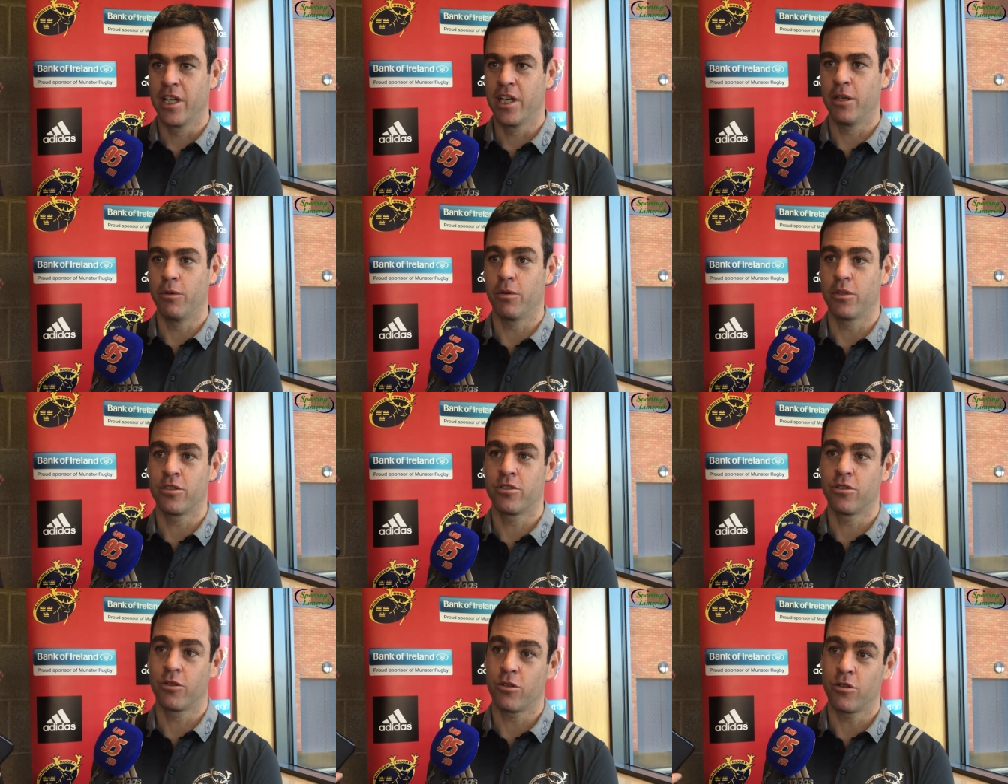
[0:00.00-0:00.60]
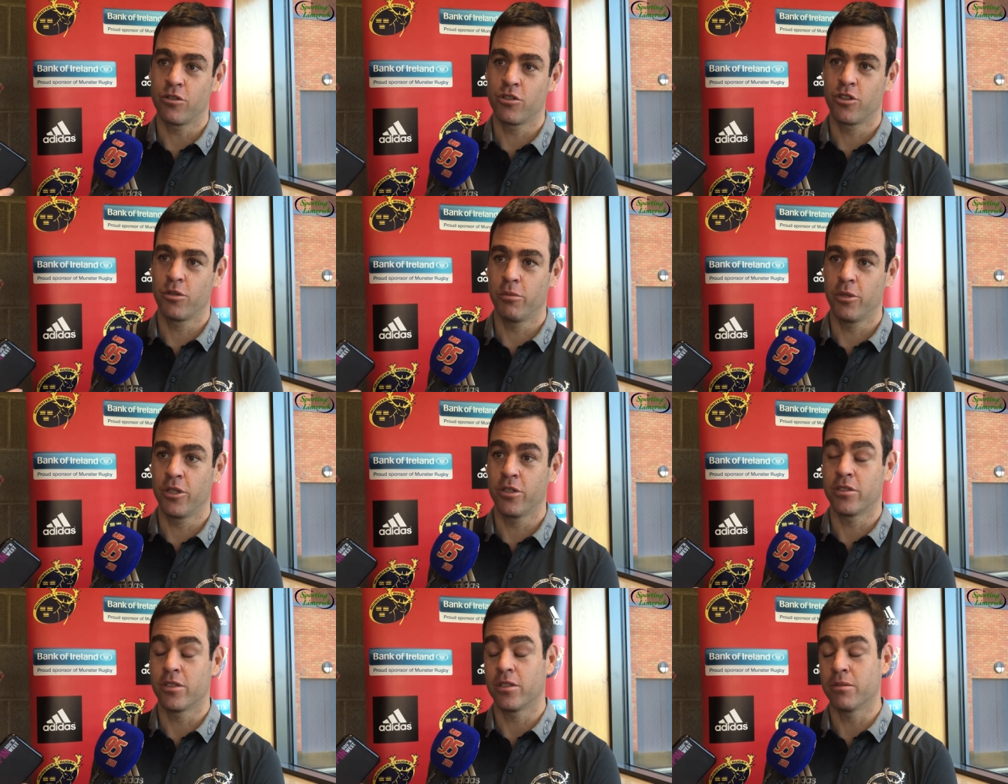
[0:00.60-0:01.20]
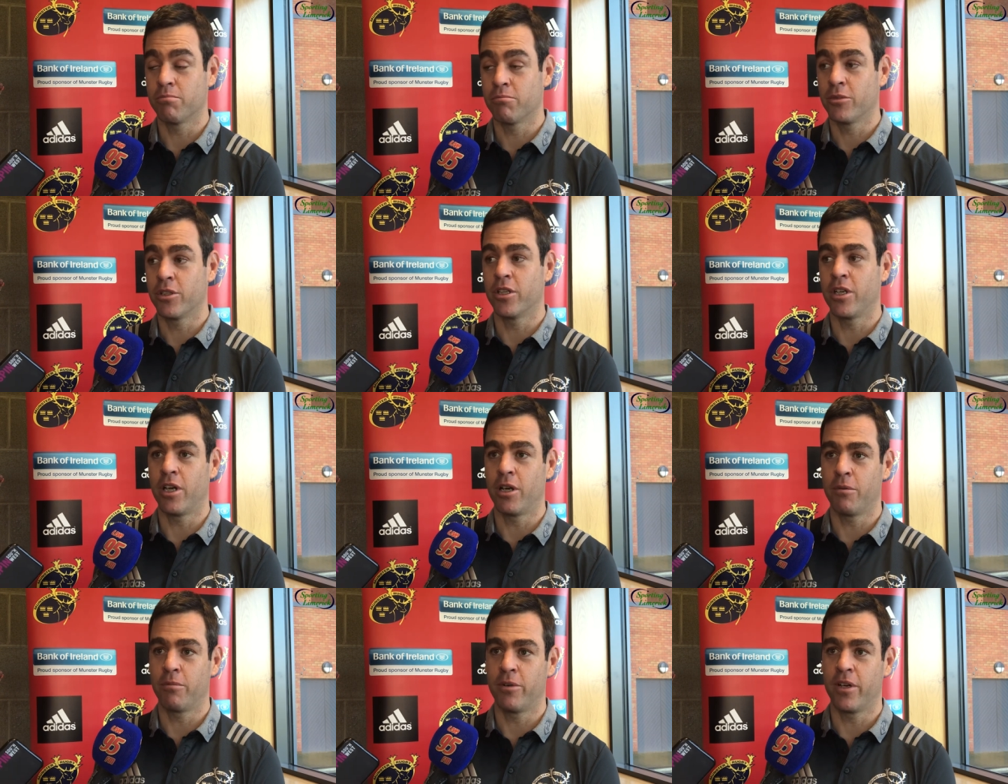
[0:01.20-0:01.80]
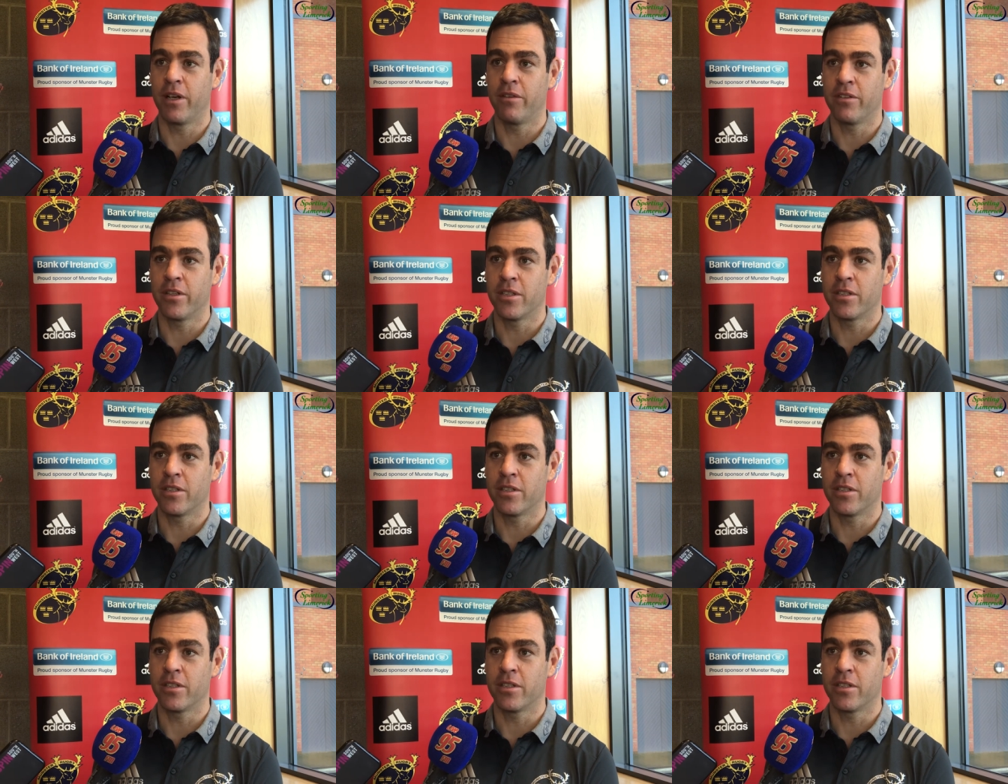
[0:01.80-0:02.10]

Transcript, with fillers: he wants to contribute and you know hopefully have